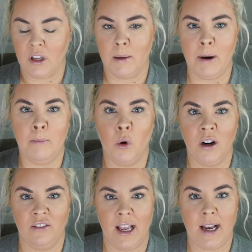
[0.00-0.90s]
But more
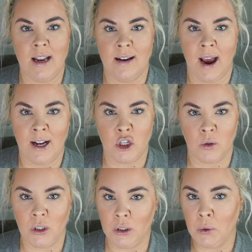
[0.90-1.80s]
of like a
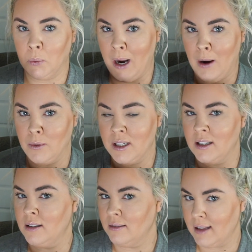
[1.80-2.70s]
natural round
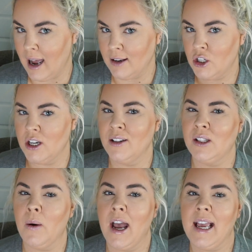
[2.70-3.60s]
lash.
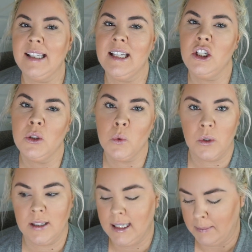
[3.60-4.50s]
So I guess it just
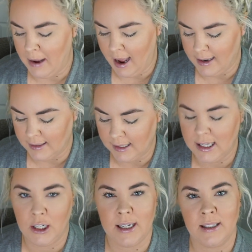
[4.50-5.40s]
really depends.
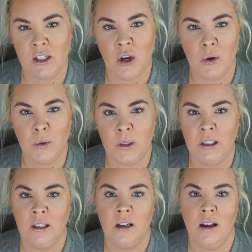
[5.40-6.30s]
There is no
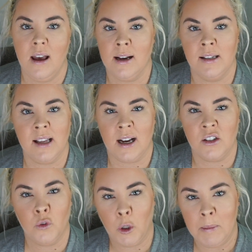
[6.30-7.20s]
exact
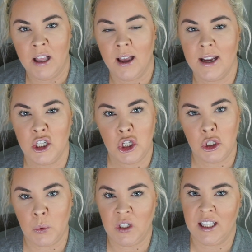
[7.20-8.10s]
formula. It's
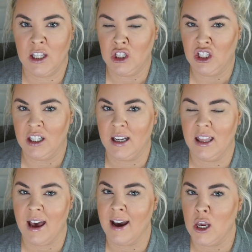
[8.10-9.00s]
just really the look
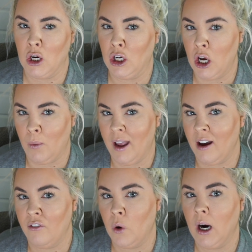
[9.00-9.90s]
that you're going
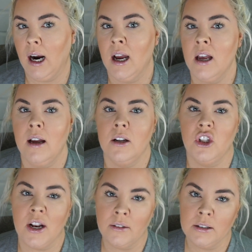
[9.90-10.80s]
for.
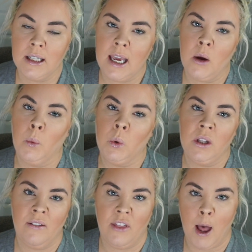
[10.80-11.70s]
Generally, rule
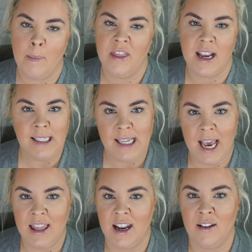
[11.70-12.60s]
of thumb, they
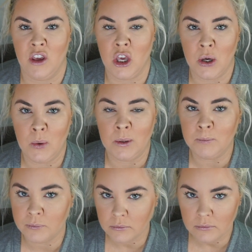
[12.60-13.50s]
say that if you
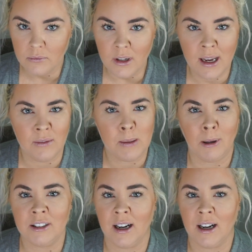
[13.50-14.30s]
have smaller